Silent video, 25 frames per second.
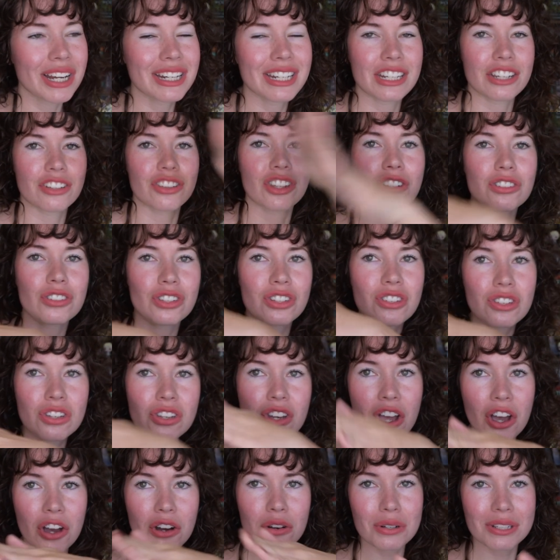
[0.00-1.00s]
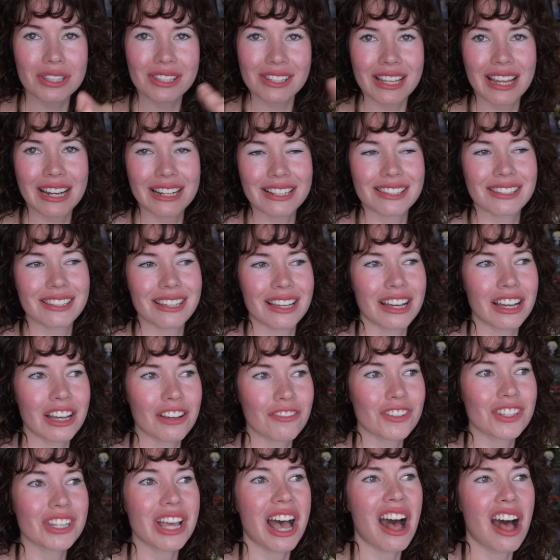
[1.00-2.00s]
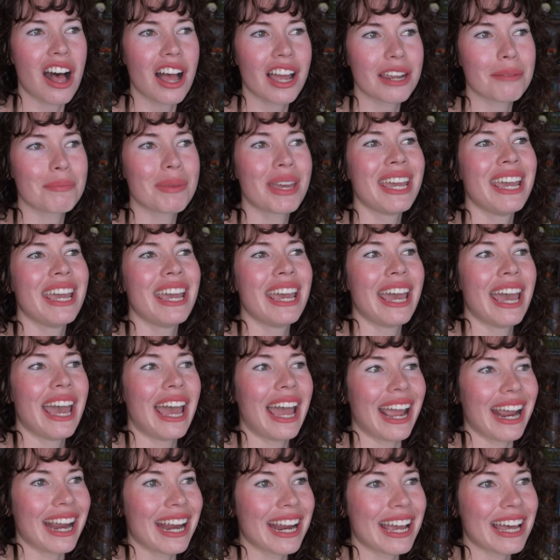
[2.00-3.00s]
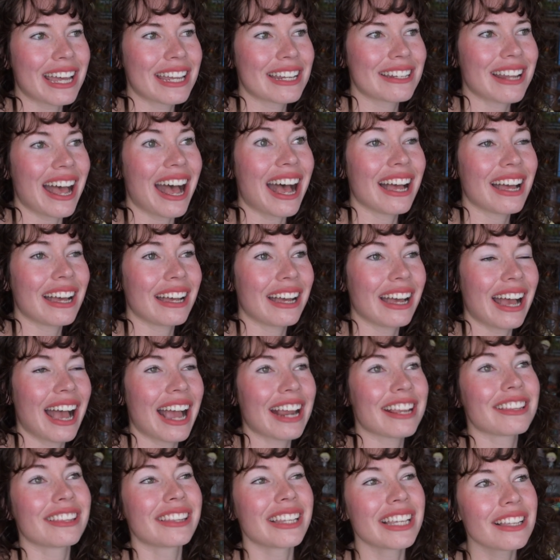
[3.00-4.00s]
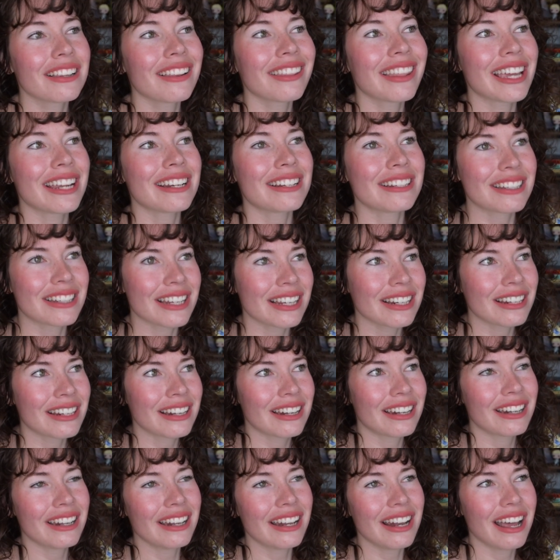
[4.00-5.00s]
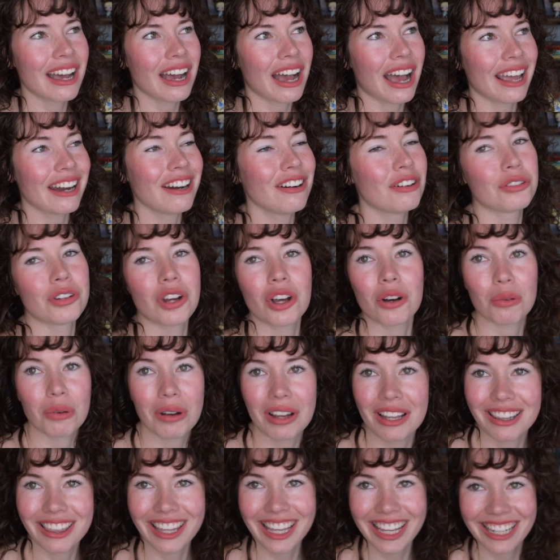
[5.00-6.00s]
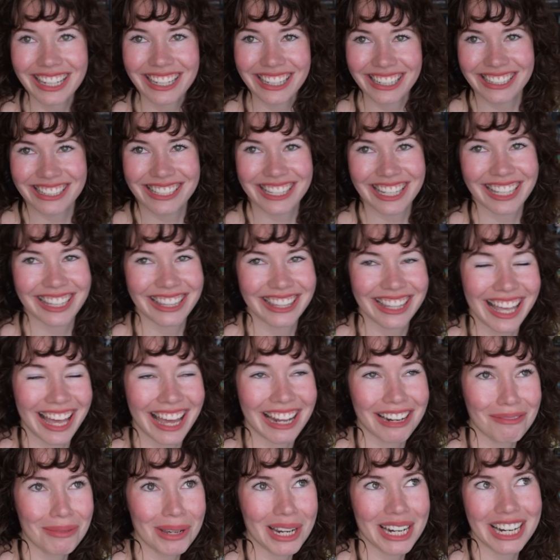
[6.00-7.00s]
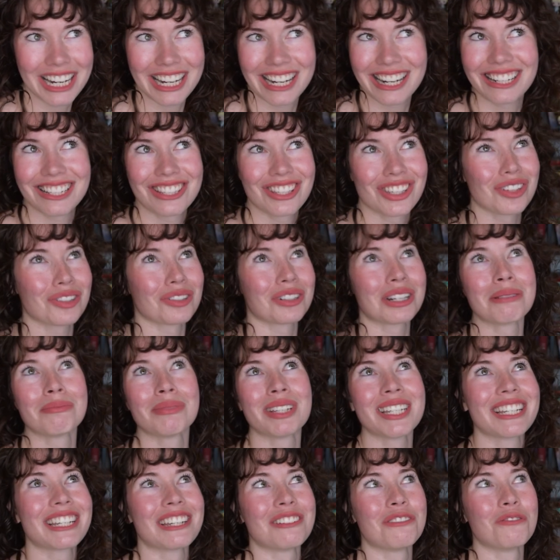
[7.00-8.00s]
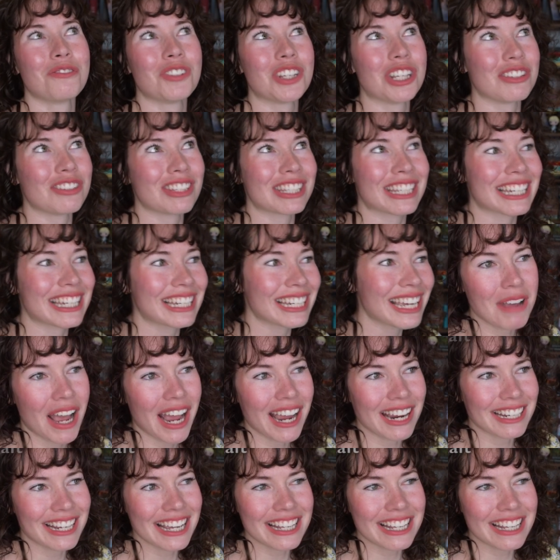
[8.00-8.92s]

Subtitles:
idea. There's no sense of time. And I think they did, I don't know why they did that. It made it extremely confusing. I